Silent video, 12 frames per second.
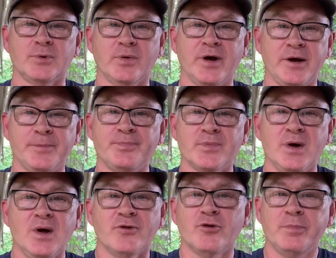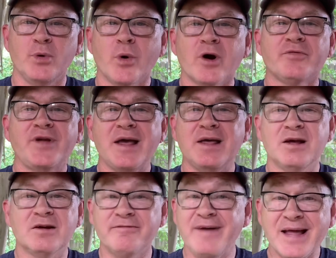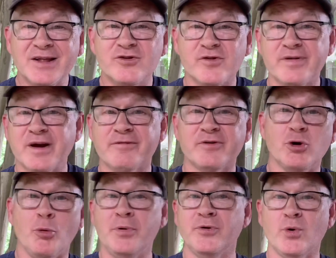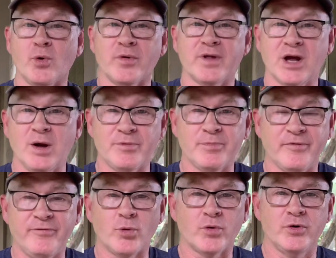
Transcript: Okay? So beware of taking advantage of every open door that comes before